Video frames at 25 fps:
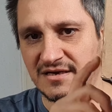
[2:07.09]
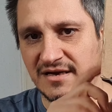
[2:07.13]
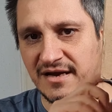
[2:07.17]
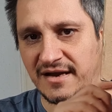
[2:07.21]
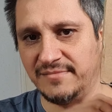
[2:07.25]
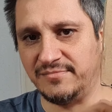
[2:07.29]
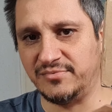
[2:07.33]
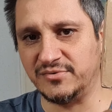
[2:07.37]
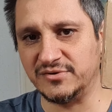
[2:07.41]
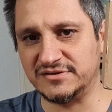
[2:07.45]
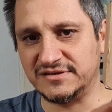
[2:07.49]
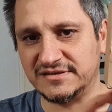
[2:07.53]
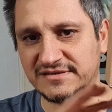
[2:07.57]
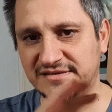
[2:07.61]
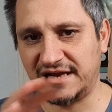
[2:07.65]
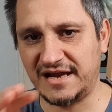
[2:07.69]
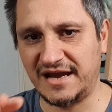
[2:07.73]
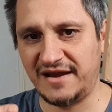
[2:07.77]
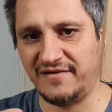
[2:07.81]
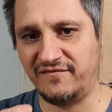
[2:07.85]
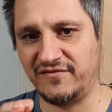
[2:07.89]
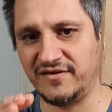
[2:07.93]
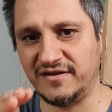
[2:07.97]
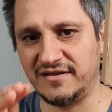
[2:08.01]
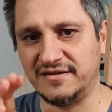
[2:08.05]
I purchased
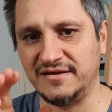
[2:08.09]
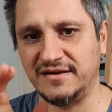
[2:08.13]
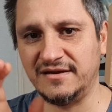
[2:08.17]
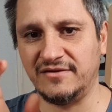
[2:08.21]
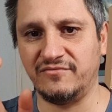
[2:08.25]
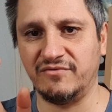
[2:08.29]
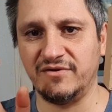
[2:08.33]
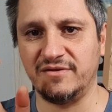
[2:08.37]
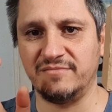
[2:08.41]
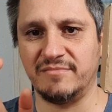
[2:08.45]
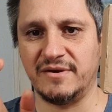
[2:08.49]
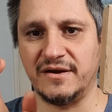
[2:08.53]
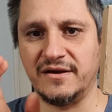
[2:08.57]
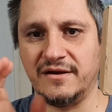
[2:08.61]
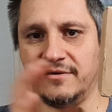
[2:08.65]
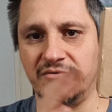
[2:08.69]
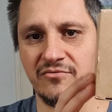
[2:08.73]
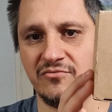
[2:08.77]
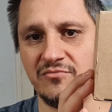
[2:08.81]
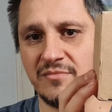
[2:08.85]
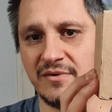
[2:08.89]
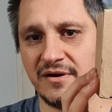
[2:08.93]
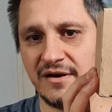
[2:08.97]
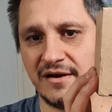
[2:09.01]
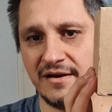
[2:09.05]
everything with my
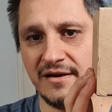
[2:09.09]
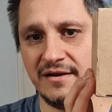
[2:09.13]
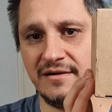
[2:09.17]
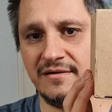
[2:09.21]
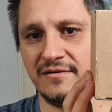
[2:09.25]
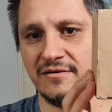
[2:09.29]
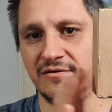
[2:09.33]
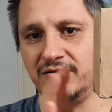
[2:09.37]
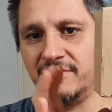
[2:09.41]
own money.